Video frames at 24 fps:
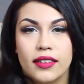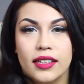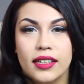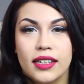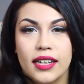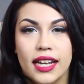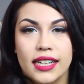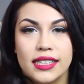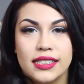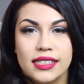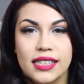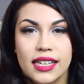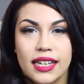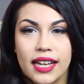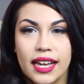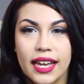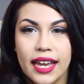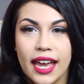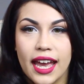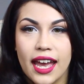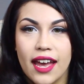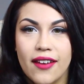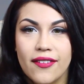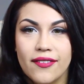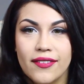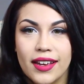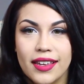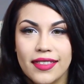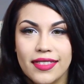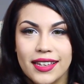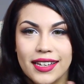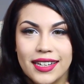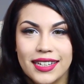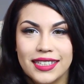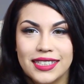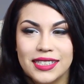The next thing I have, I
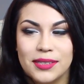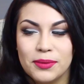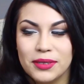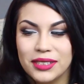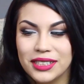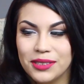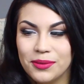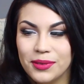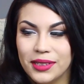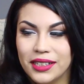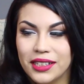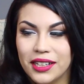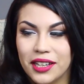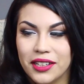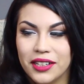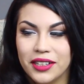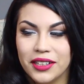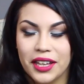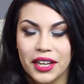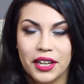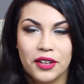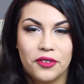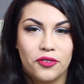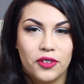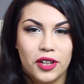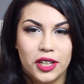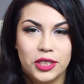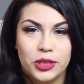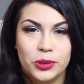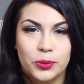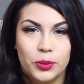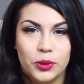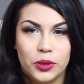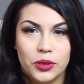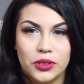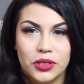think it's supposed to be another like
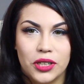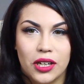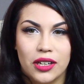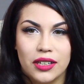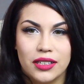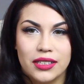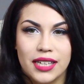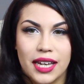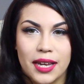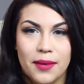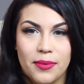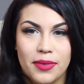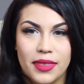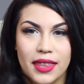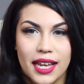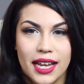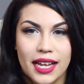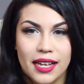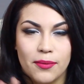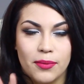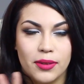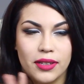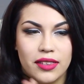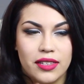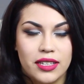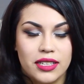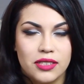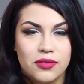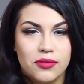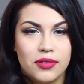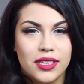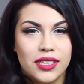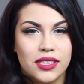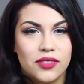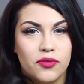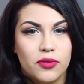French bulldog type thing, but this
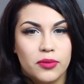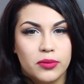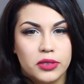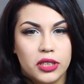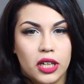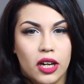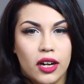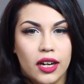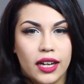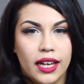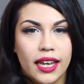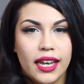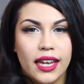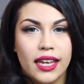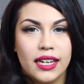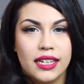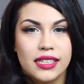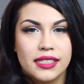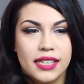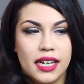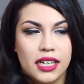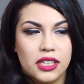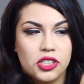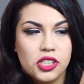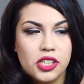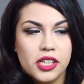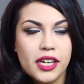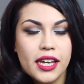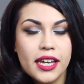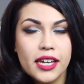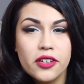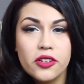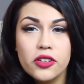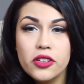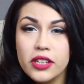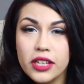one is from Target, and it's actually
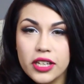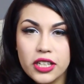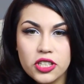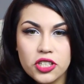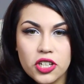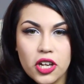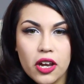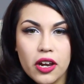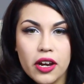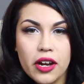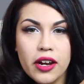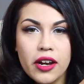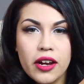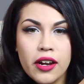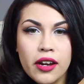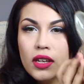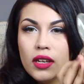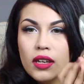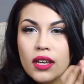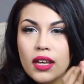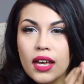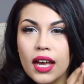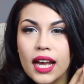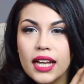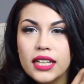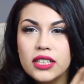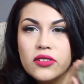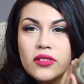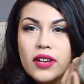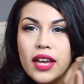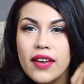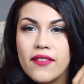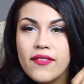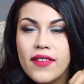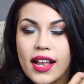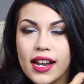a cookie jar. I don't
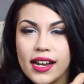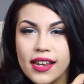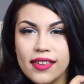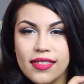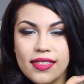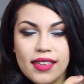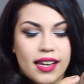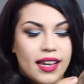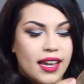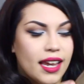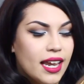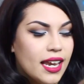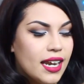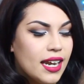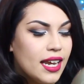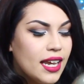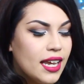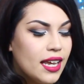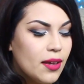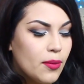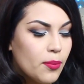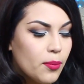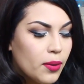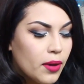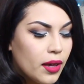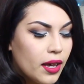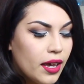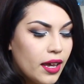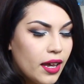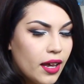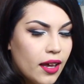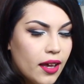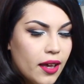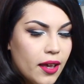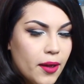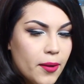have anything in it,
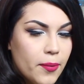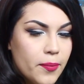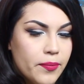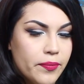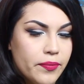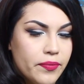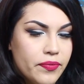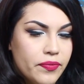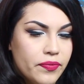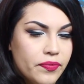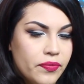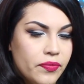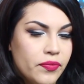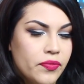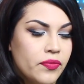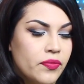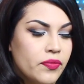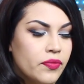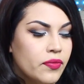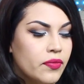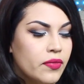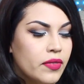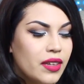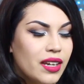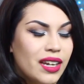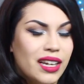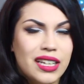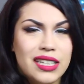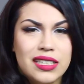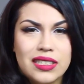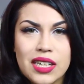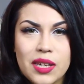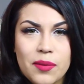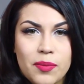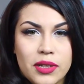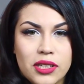but I
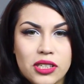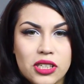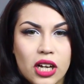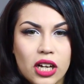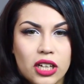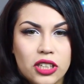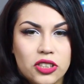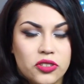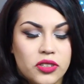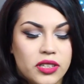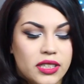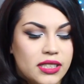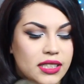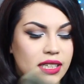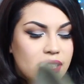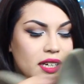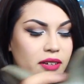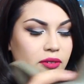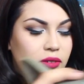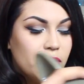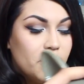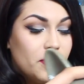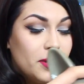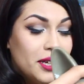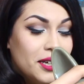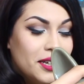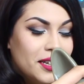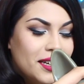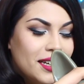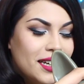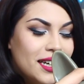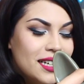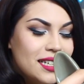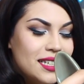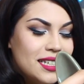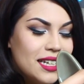guess keeping dog treats in it would be a
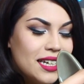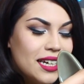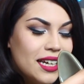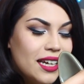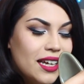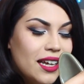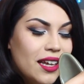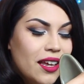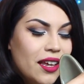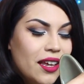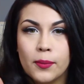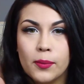good idea.